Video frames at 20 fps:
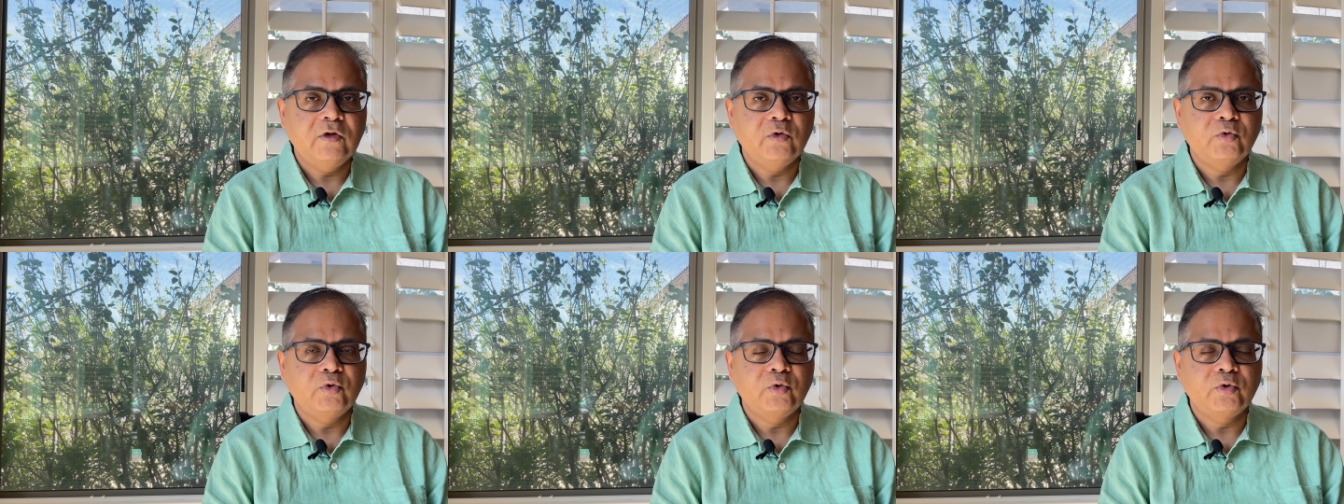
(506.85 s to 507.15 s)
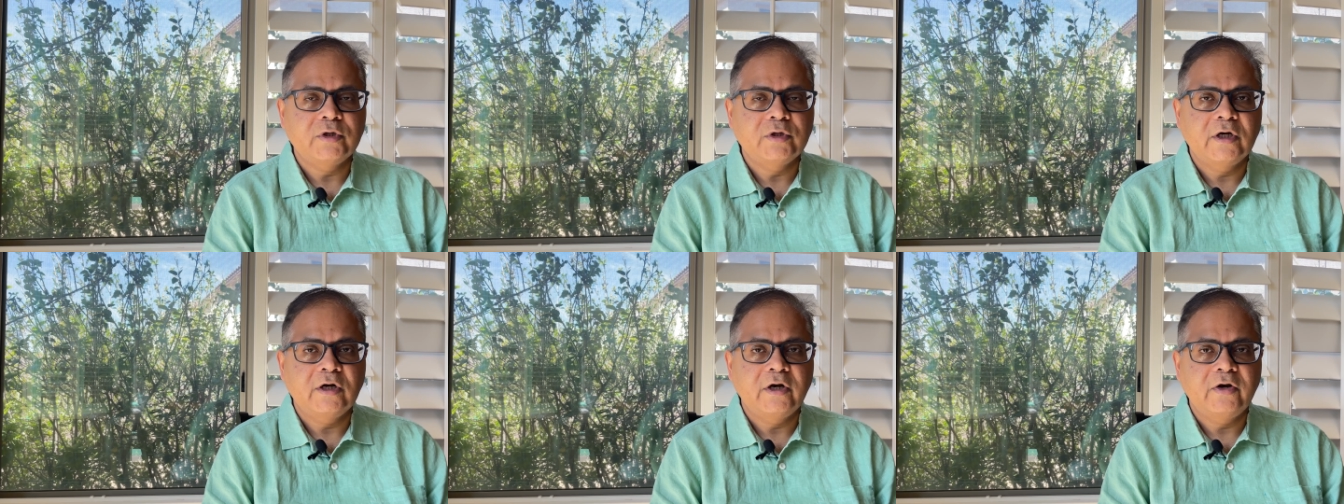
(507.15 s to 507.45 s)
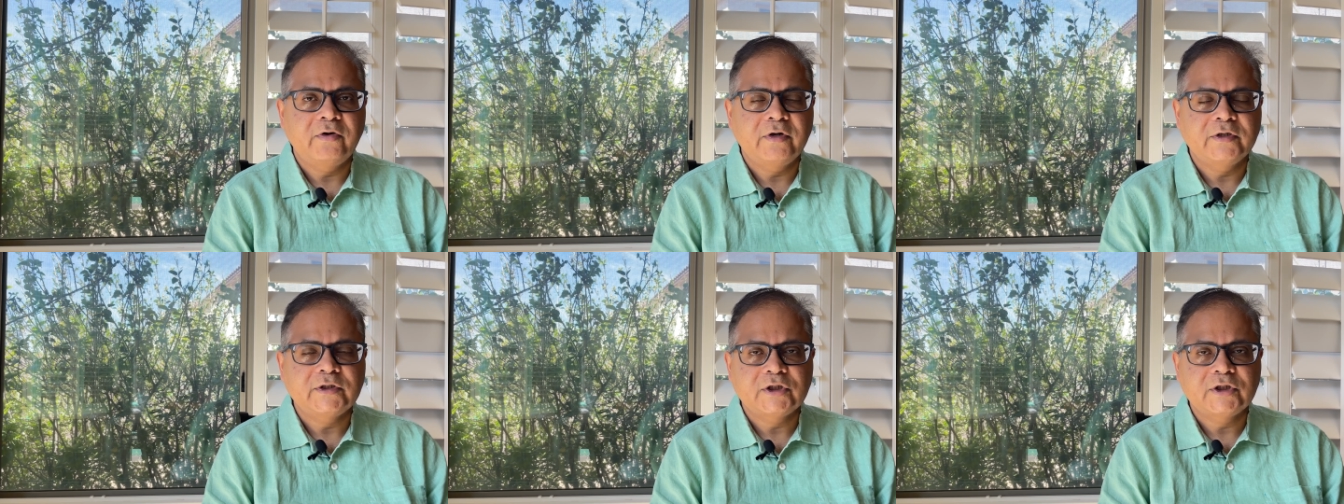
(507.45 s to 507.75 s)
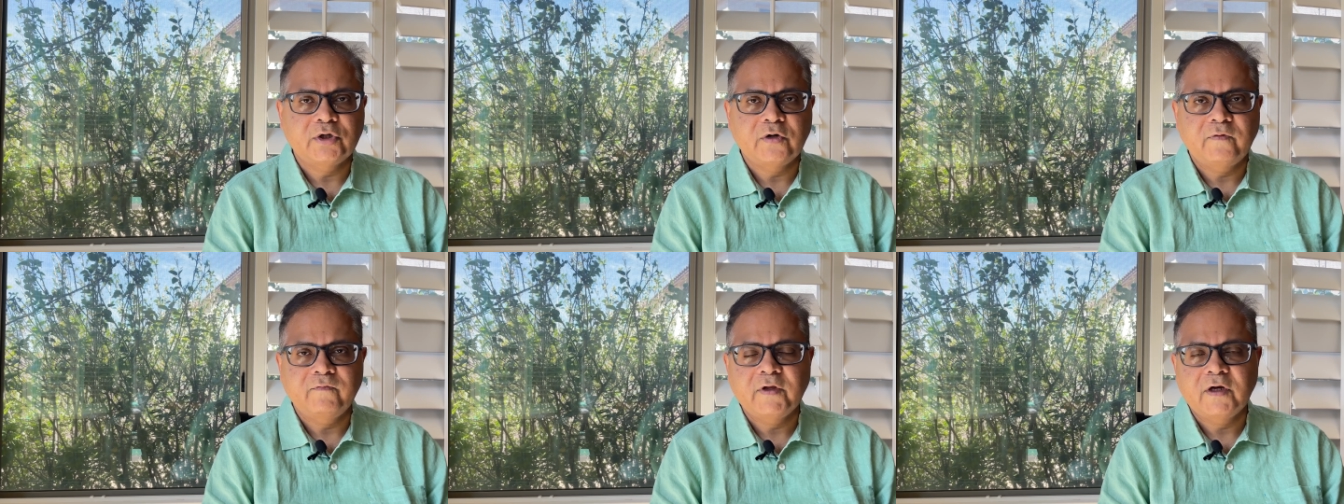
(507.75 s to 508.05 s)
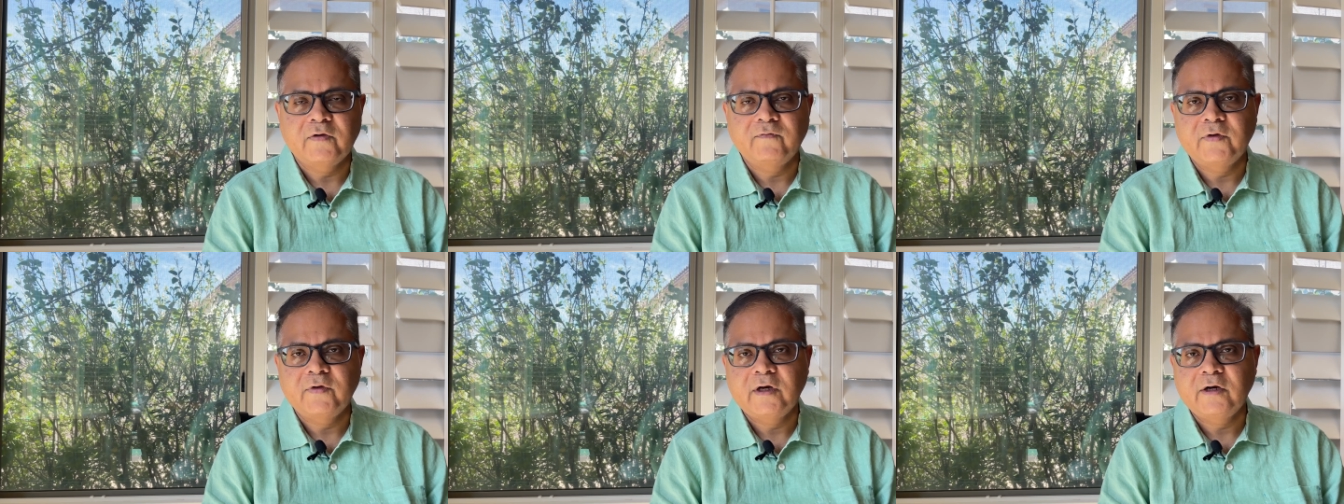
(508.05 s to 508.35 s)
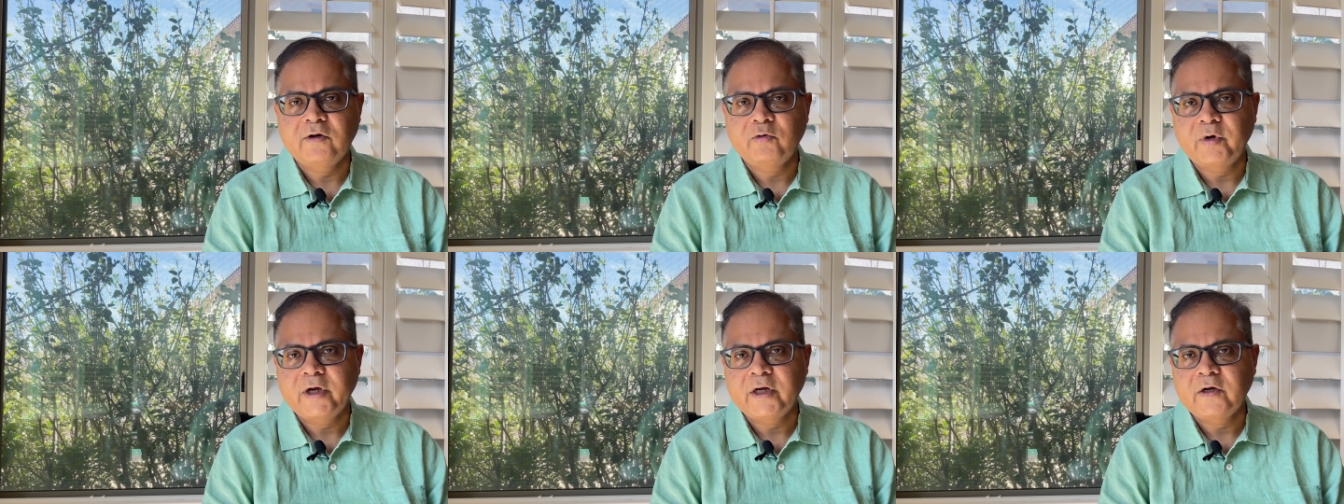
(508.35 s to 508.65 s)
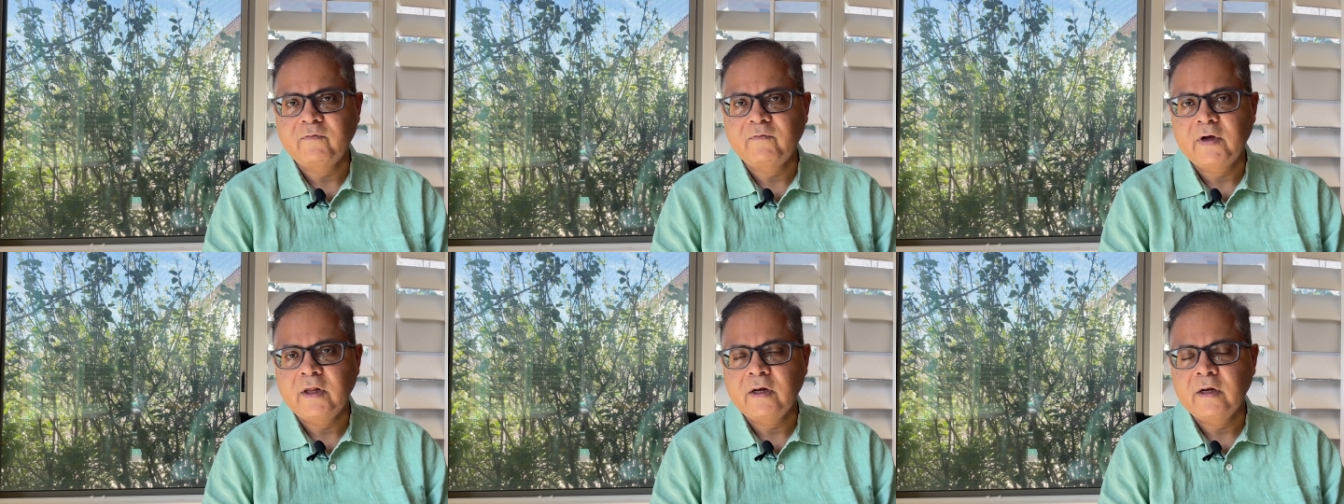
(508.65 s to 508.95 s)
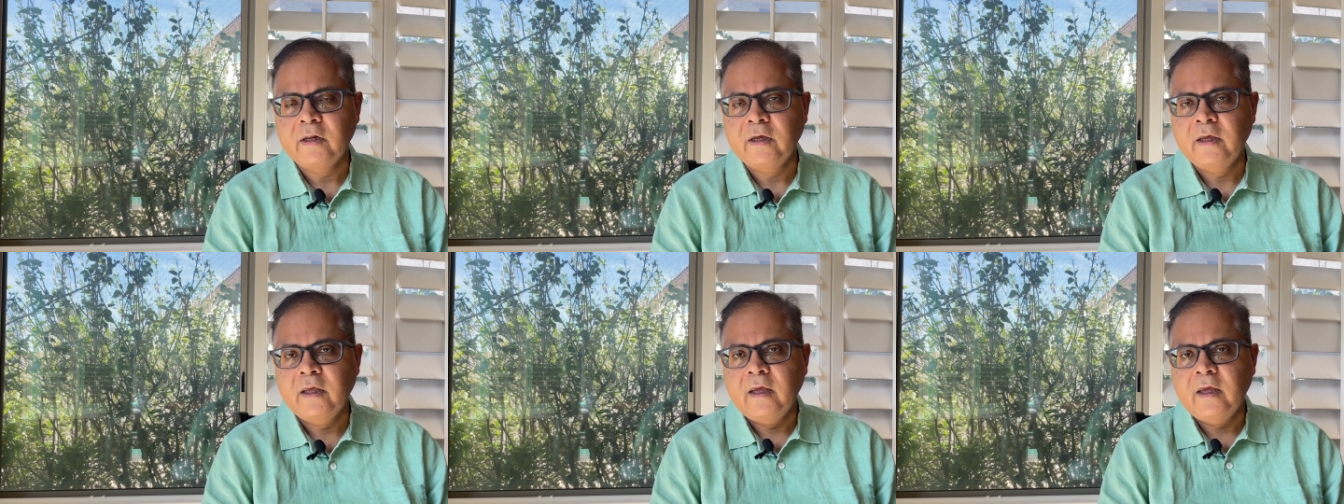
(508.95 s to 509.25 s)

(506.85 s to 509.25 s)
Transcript: you know the literature of that field quite well